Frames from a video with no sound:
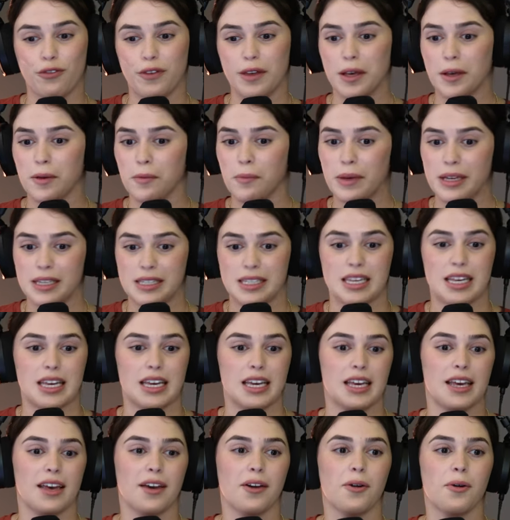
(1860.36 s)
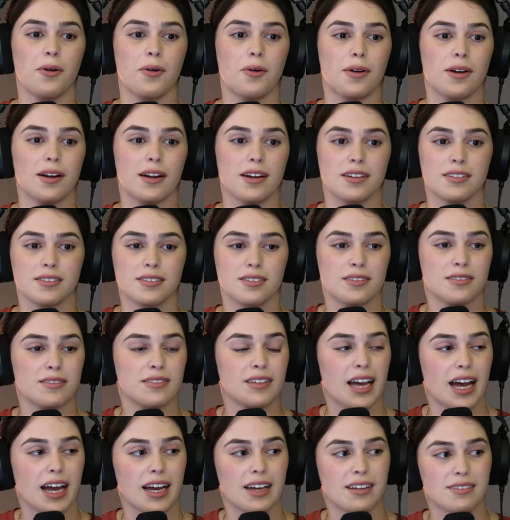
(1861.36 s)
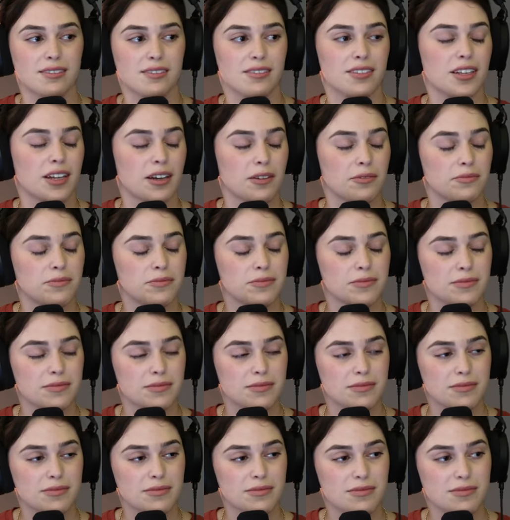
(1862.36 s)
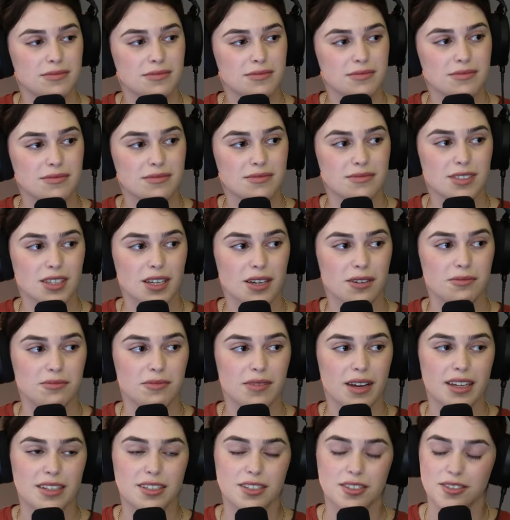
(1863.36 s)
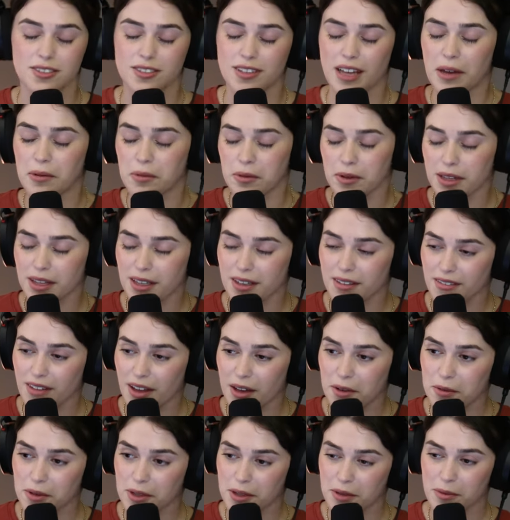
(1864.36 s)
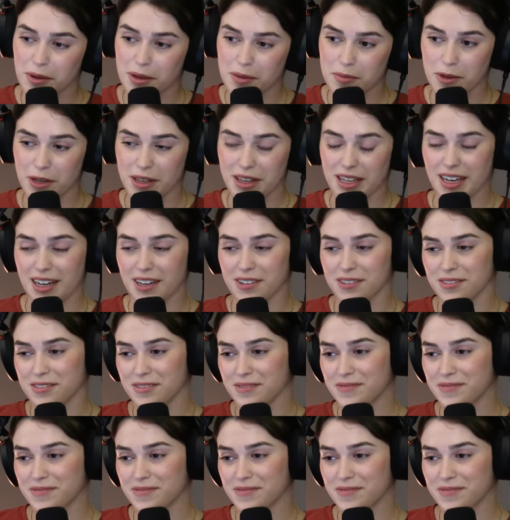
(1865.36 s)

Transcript: feel busy or that, you know. So I just I really I really want to point that out.